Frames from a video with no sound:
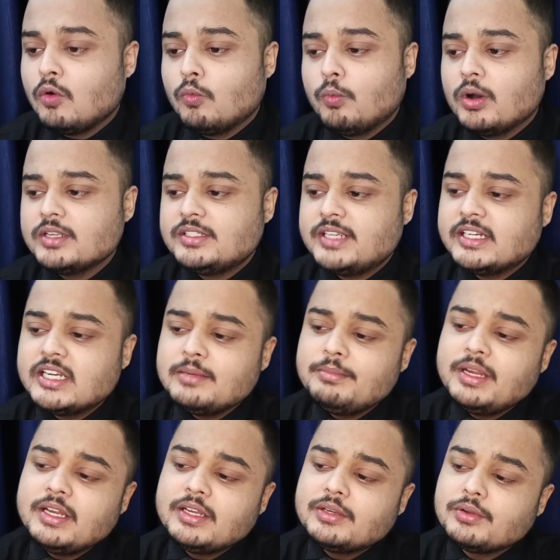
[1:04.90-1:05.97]
was
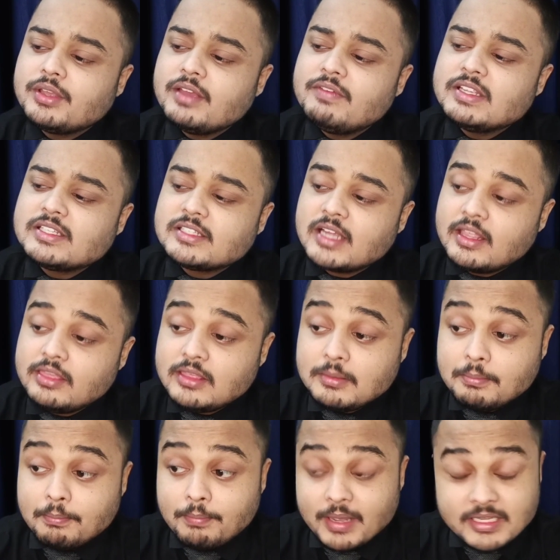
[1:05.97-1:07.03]
determined to give his son
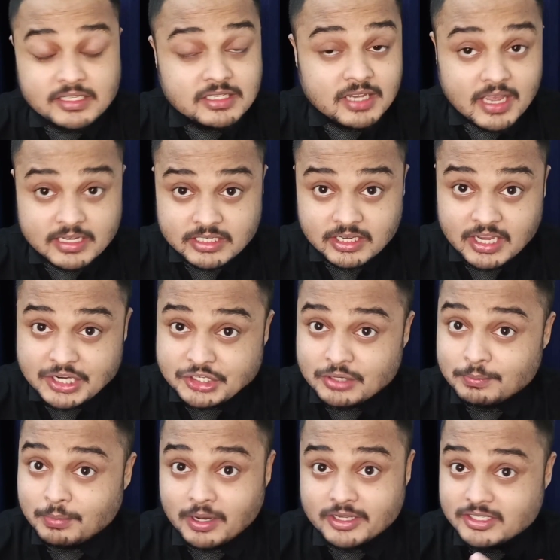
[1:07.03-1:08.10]
the best
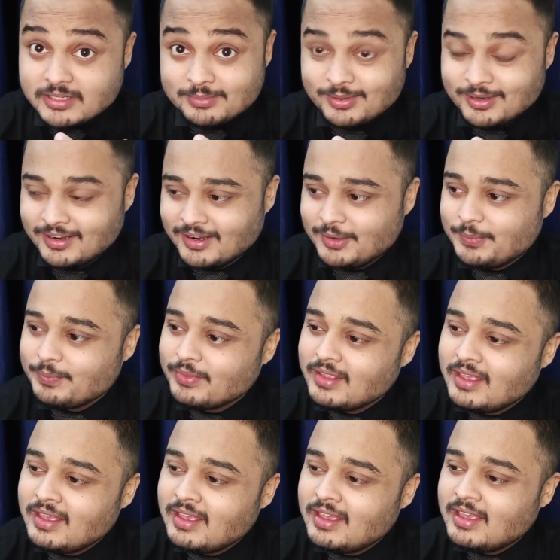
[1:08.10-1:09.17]
education possible.
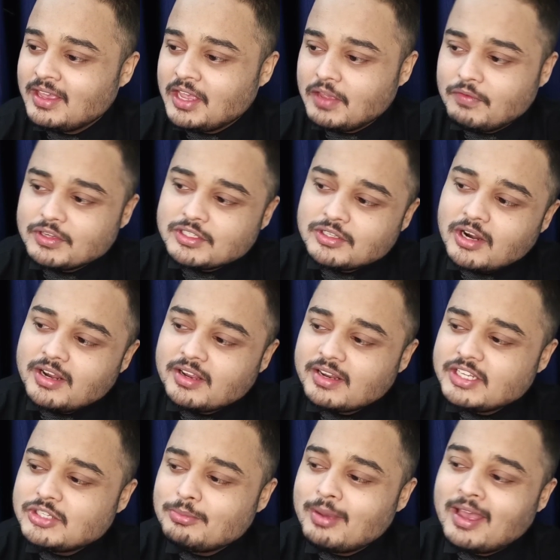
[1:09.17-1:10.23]
He was not a
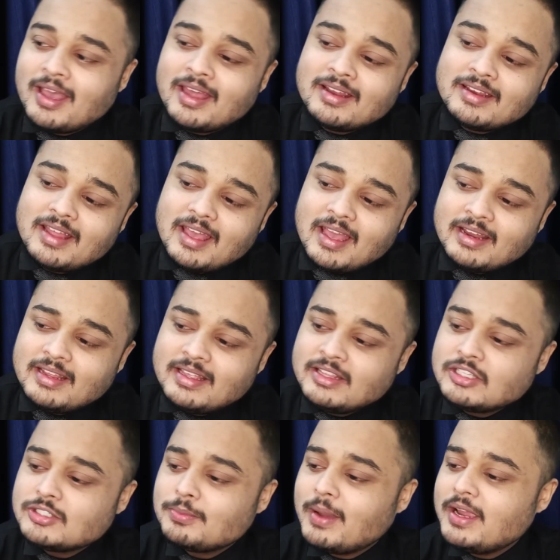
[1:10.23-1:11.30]
rich man, and
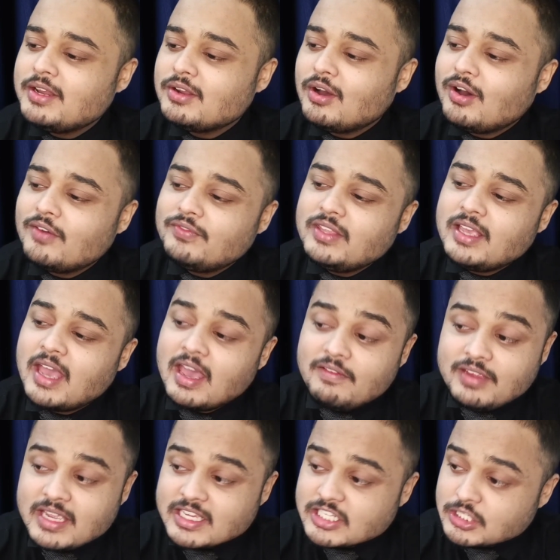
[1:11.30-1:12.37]
in spite of the
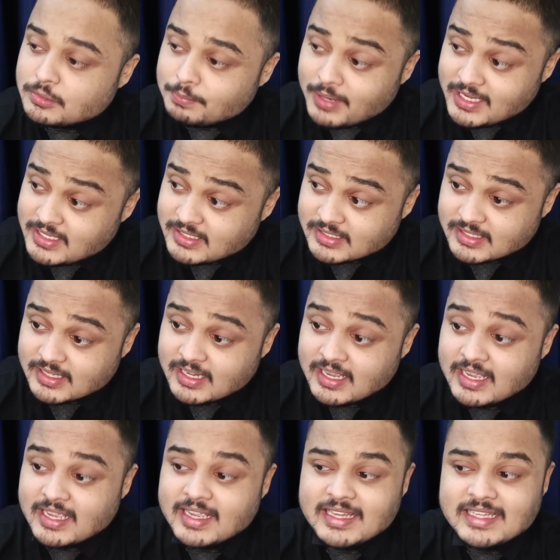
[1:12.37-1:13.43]
heavy expense,
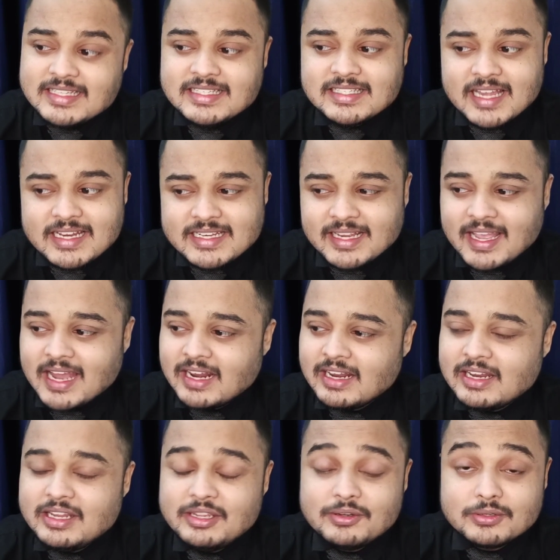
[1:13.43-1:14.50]
he sent
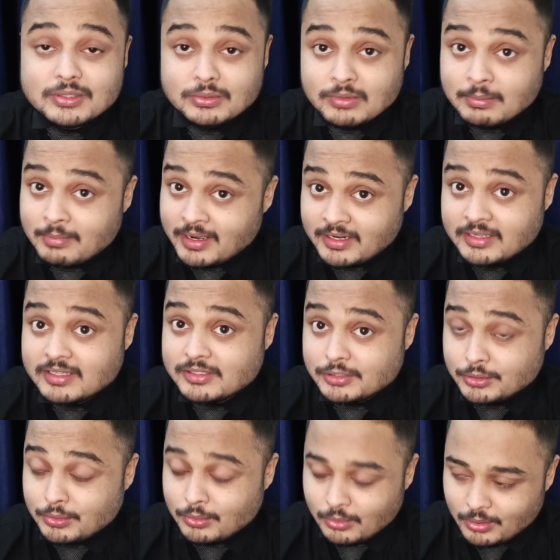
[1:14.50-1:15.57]
Galileo to a medical
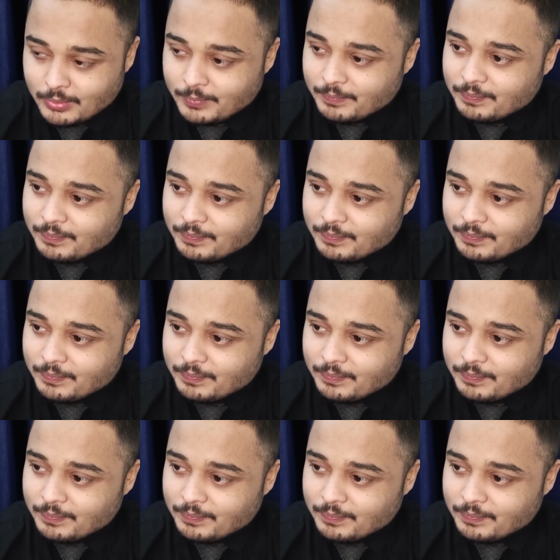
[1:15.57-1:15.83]
school.